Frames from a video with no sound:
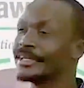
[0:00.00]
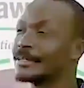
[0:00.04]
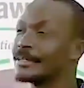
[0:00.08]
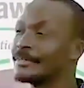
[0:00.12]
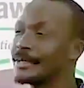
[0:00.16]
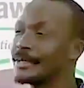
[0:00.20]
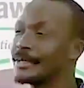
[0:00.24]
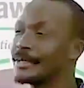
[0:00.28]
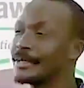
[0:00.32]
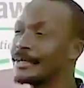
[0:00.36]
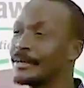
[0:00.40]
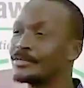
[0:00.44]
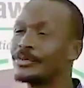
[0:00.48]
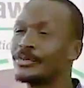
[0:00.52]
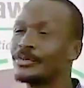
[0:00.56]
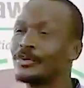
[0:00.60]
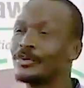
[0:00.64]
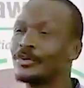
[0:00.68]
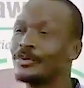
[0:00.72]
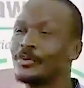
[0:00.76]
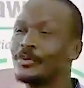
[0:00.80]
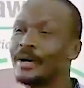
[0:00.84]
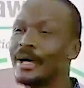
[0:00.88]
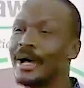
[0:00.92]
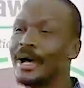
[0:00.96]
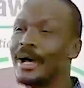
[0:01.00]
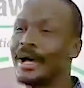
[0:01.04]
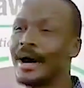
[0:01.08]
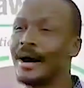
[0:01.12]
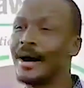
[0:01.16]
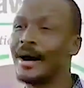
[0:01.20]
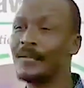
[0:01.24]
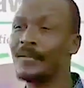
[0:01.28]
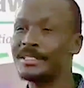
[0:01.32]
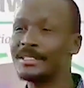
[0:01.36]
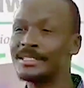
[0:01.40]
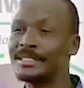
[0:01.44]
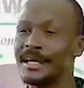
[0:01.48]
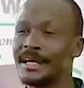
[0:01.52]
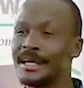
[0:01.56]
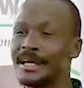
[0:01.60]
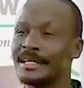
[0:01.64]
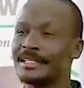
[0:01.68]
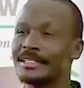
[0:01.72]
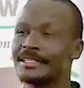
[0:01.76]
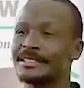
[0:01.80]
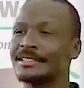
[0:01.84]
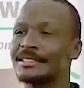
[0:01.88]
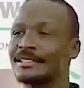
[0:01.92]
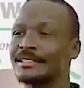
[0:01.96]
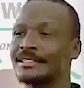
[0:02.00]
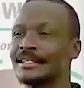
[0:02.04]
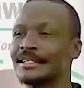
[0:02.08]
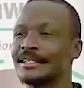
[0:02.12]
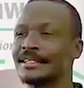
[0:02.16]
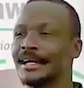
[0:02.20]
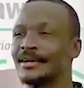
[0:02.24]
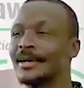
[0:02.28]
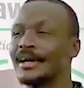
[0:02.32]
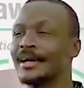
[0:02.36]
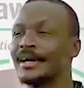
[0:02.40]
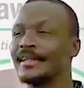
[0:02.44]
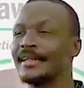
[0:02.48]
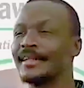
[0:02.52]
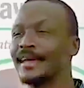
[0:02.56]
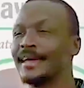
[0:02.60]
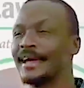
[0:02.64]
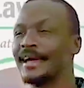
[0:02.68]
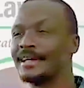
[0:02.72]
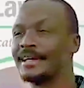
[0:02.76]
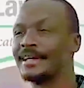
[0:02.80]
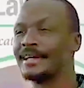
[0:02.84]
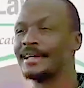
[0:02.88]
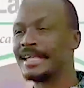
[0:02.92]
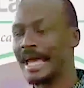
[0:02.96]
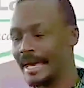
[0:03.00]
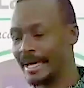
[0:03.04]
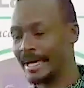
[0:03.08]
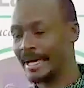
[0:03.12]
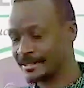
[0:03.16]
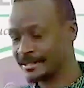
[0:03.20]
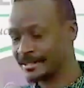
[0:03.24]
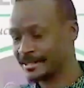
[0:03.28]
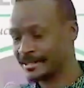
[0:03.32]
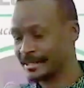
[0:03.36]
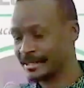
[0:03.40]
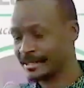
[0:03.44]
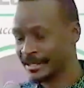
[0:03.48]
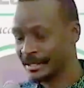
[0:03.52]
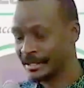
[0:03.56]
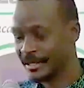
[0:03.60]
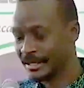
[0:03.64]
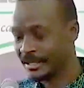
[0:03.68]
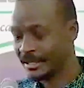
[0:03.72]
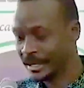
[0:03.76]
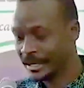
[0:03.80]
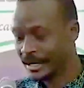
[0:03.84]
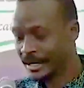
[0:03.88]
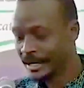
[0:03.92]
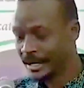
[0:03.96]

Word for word: that sometimes we don't know where ours starts and where theirs ends.